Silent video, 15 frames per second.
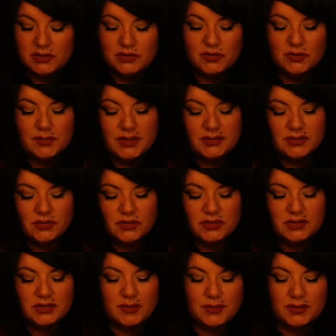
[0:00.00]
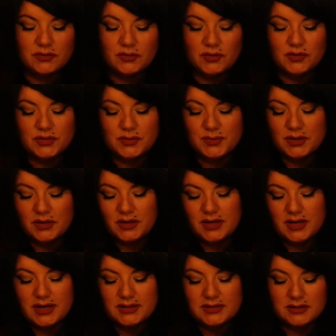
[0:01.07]
Two messages coming through your spirit
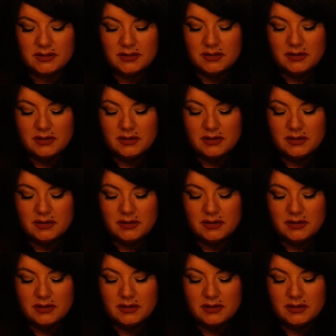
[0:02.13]
guides.